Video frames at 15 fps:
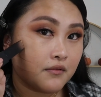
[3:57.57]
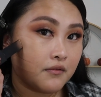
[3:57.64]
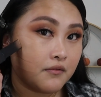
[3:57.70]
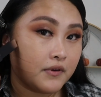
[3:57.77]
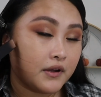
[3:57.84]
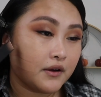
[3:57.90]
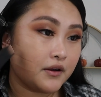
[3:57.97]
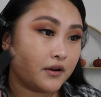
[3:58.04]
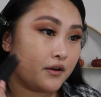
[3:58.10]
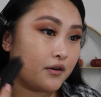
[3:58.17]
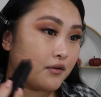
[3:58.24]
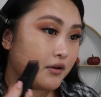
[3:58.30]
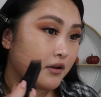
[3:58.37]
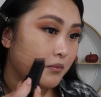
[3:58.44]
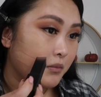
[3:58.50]

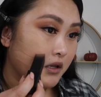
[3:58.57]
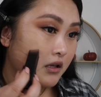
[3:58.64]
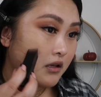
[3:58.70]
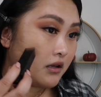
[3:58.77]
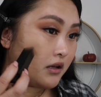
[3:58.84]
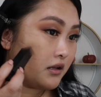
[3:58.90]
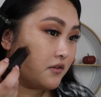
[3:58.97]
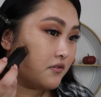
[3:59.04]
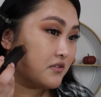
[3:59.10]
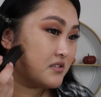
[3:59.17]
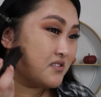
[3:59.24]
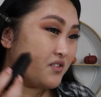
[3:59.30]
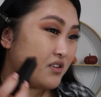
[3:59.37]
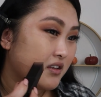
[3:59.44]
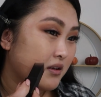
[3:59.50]
creamy. It doesn't
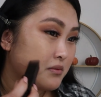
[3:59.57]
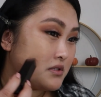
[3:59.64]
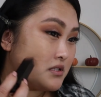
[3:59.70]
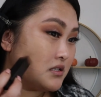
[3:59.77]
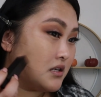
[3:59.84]
feel like it's